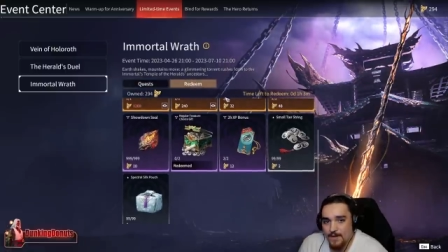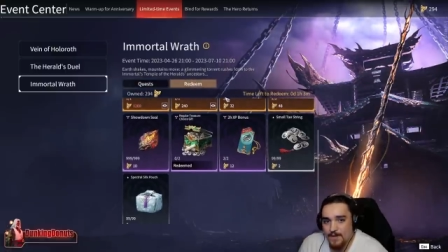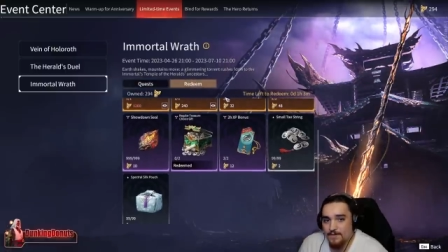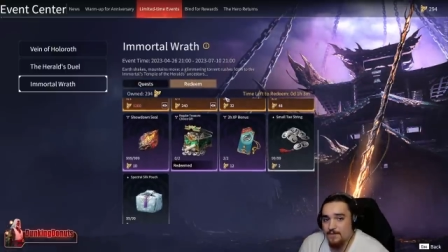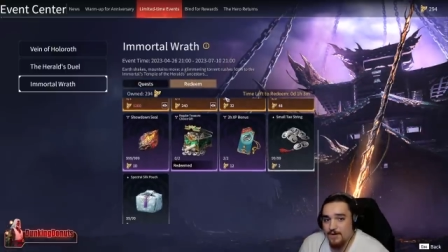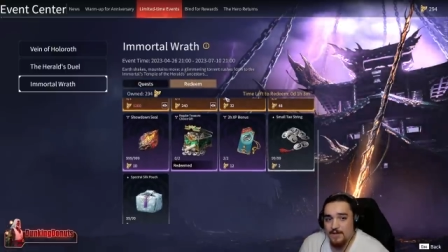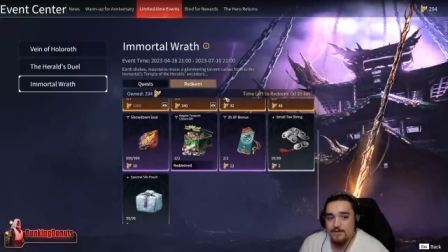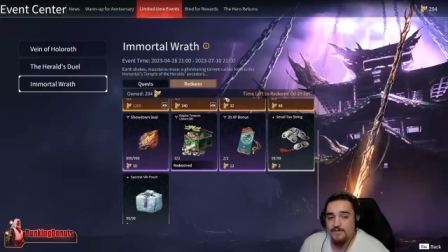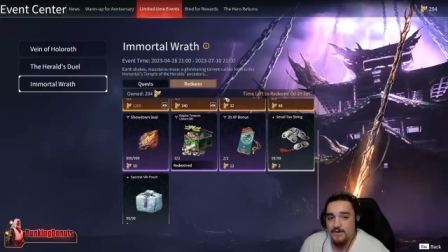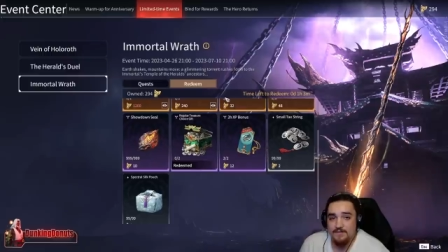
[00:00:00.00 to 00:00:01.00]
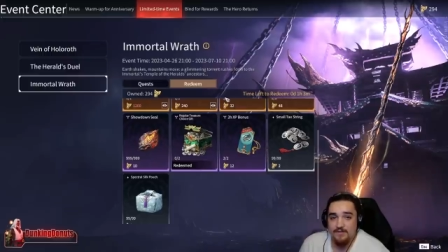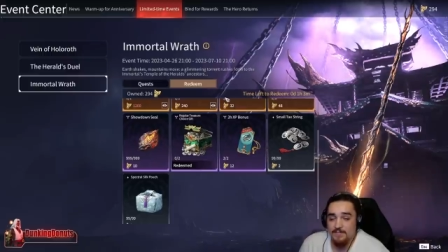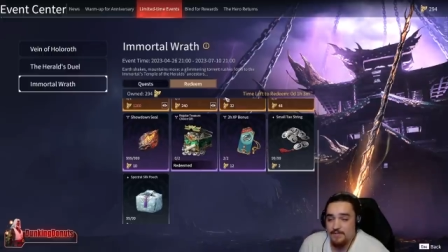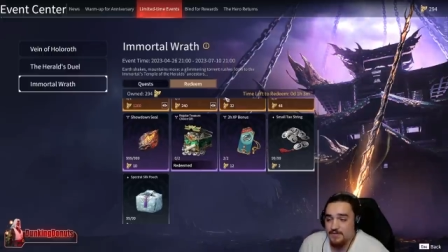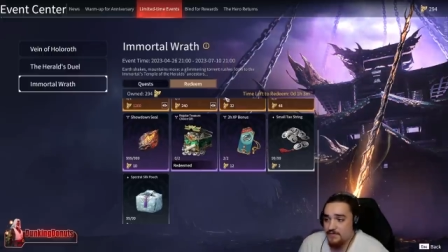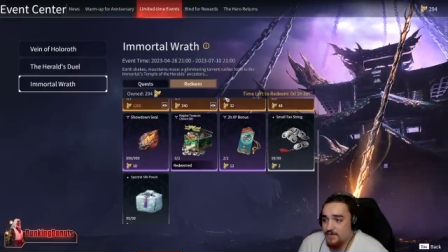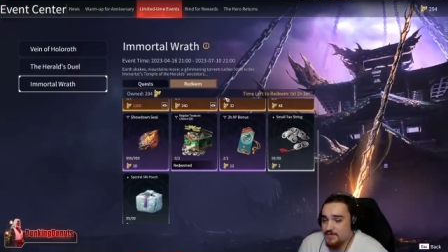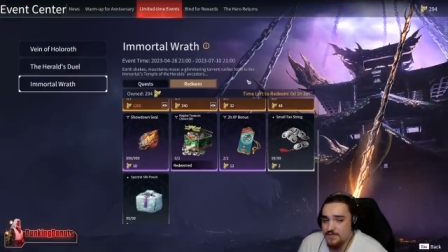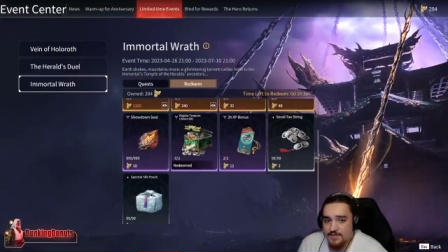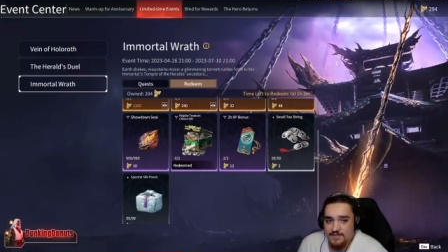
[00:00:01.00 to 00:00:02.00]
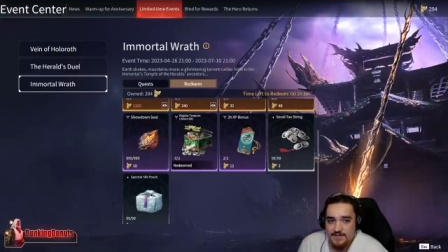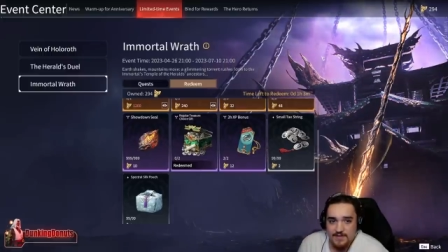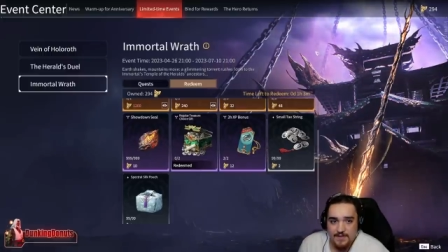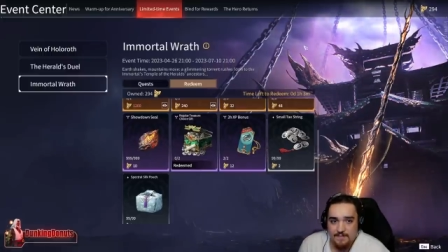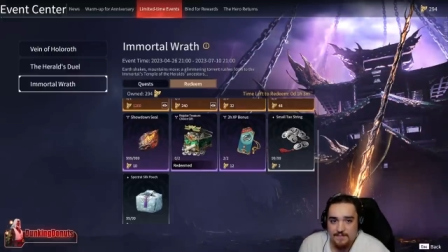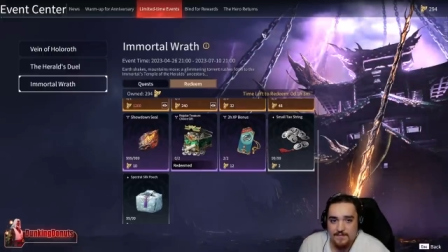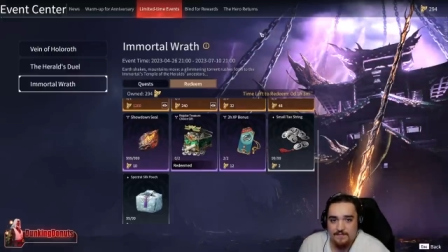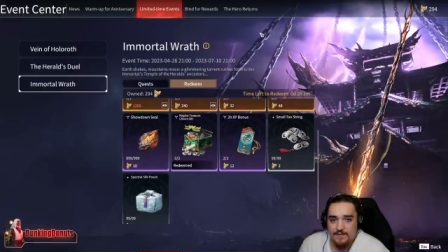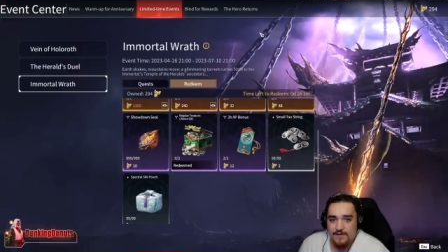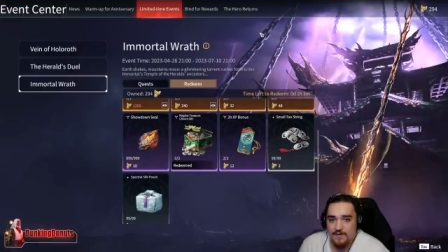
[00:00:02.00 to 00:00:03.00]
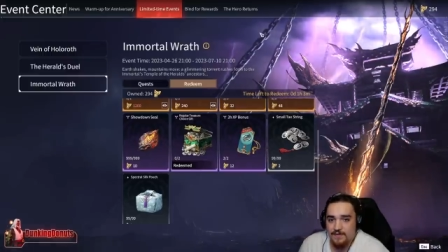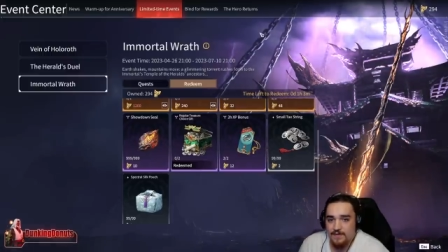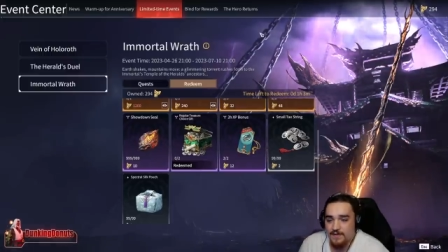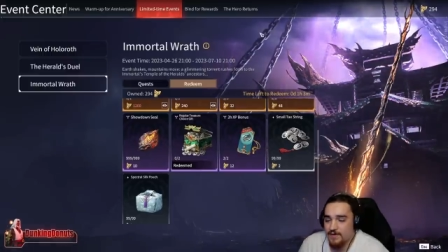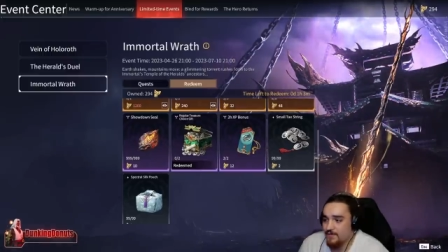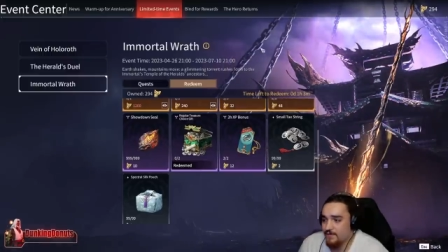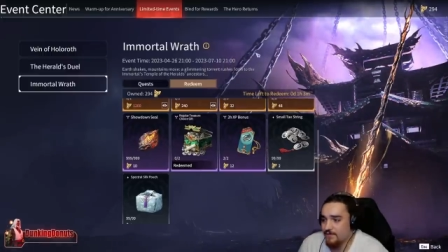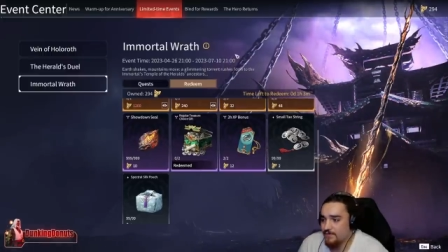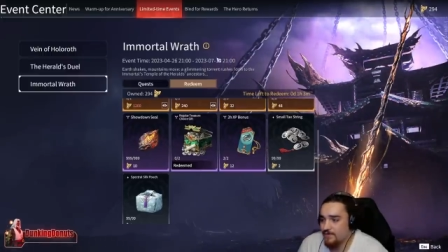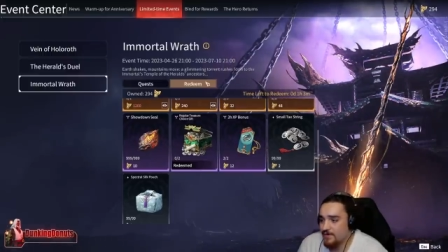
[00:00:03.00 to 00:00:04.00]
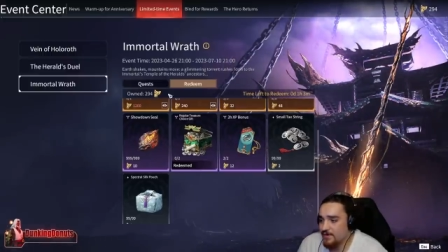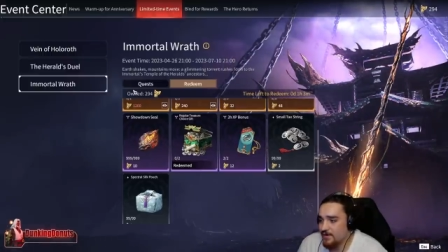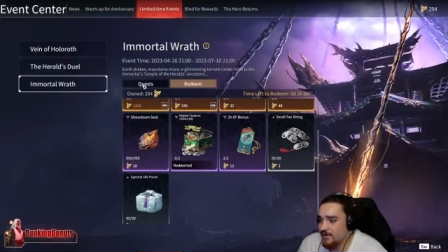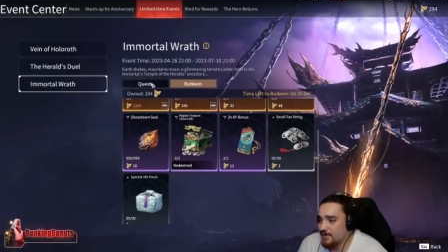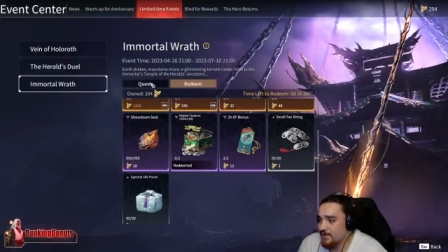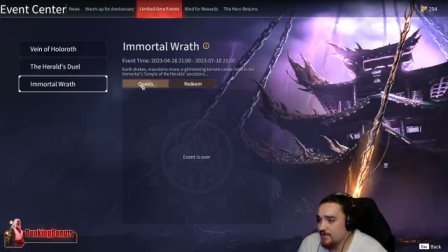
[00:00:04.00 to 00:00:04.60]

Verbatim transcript: And it will allow you to level up much faster. It's in the name. Not very, yeah, not very uh,